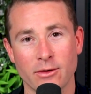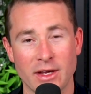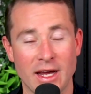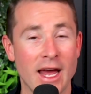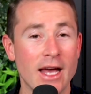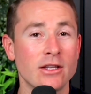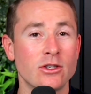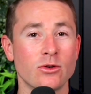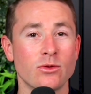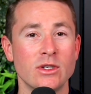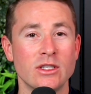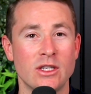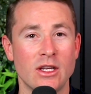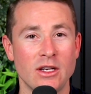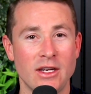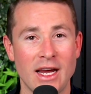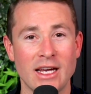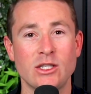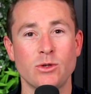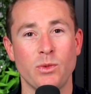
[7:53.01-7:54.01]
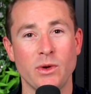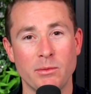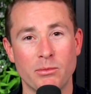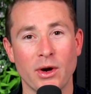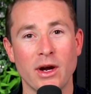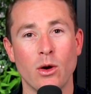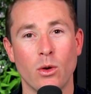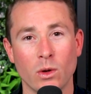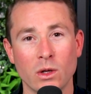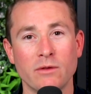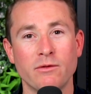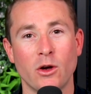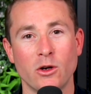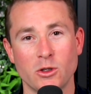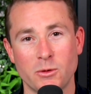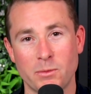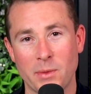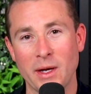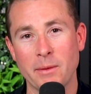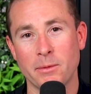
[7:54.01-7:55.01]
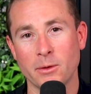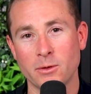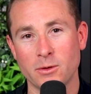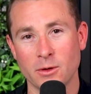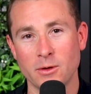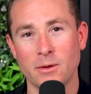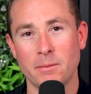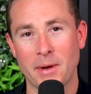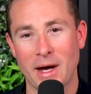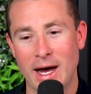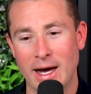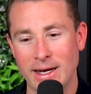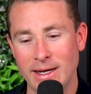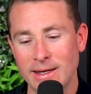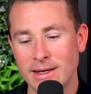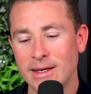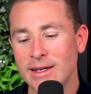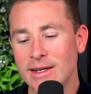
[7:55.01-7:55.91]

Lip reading: The answer is that yes, we bring all of those people to the party,